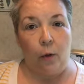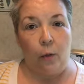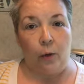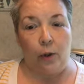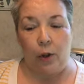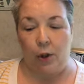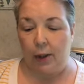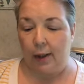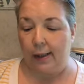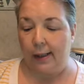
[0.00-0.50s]

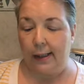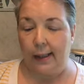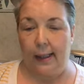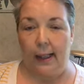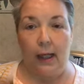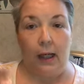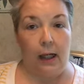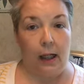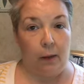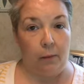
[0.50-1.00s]
we shall
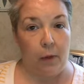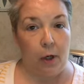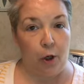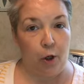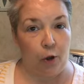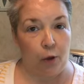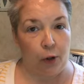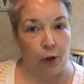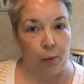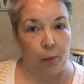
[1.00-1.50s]
see, and I might
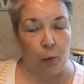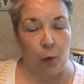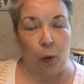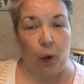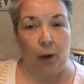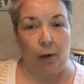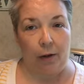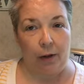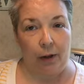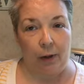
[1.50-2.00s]
do some
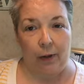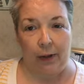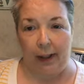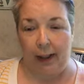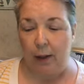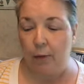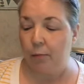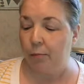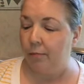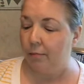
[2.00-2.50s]
more, okay?